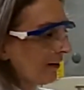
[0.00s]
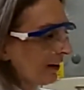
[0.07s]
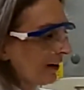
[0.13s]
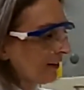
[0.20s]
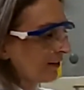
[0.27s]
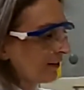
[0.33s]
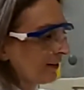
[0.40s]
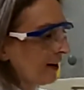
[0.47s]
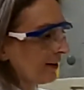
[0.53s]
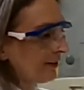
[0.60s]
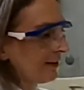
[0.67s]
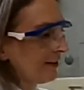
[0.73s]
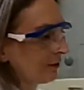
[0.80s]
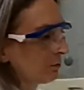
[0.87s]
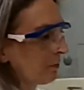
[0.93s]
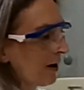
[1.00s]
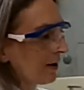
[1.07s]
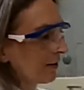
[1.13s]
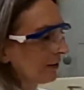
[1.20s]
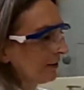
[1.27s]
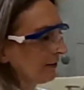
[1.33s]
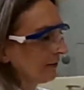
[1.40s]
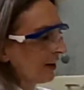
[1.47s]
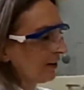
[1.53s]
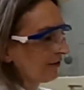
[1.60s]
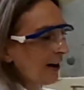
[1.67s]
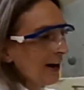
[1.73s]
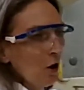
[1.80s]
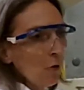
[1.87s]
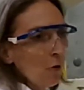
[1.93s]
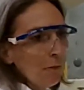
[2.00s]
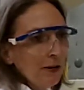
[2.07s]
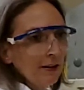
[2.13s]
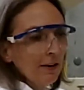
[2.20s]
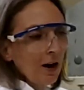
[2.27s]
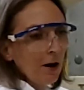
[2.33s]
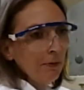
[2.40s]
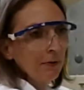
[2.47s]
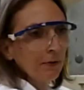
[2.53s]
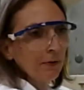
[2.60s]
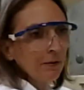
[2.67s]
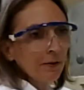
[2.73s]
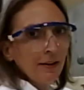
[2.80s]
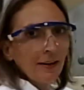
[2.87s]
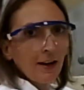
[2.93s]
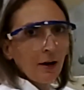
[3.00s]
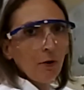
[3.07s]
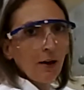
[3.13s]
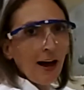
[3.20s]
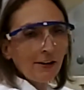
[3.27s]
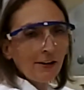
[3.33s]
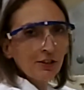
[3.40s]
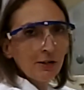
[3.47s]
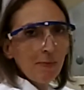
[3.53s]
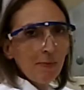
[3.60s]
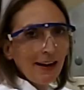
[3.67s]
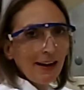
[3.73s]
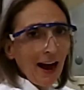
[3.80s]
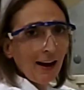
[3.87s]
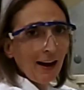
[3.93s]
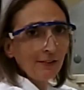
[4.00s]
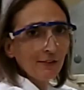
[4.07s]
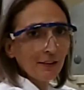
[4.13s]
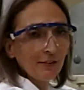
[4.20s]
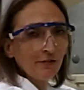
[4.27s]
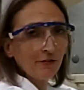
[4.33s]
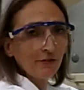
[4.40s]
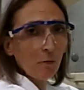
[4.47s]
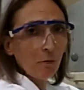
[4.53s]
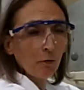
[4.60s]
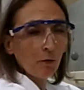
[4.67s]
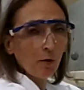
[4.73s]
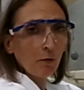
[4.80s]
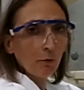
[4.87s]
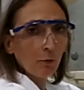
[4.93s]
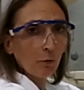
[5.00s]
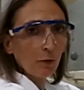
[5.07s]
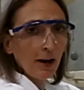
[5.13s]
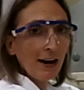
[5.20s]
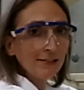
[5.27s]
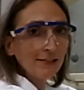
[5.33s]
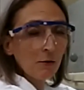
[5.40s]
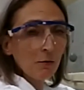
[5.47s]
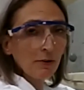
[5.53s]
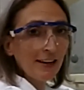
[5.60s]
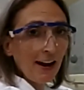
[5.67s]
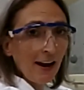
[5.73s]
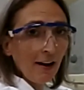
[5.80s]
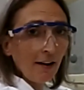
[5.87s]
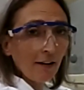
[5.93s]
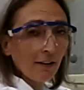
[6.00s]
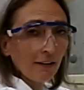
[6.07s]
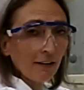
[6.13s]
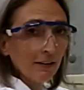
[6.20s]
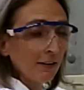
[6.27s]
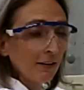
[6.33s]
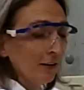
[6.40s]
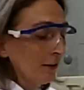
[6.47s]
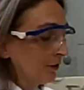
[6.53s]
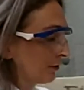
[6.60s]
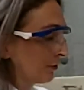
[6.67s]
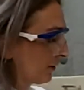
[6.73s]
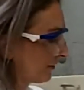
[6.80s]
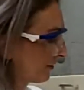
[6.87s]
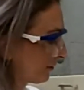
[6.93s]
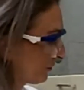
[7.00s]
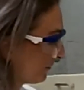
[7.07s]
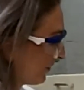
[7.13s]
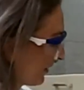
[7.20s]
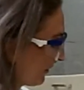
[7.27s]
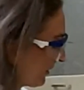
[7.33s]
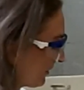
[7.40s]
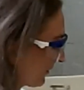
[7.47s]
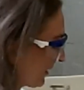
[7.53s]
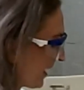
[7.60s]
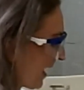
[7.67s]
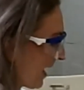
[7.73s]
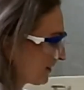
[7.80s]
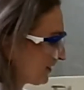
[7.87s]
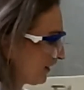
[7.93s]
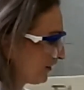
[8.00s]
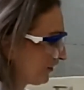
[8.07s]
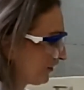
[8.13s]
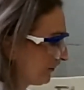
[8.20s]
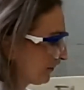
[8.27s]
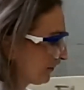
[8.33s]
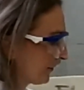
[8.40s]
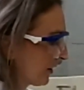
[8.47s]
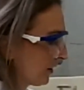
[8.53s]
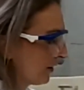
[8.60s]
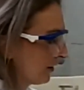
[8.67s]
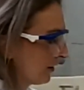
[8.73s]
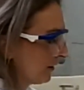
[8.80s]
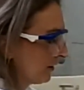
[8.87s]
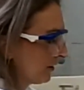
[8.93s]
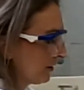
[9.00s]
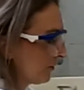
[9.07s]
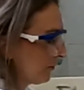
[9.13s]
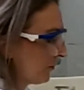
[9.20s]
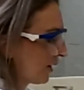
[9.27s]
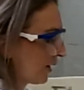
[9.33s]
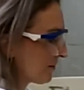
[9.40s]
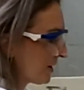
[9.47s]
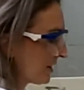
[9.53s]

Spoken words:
Actually, it reacts with air. It's in this bottle. If I open it up, it will actually make acid from reacting with the air. So it's very reactive.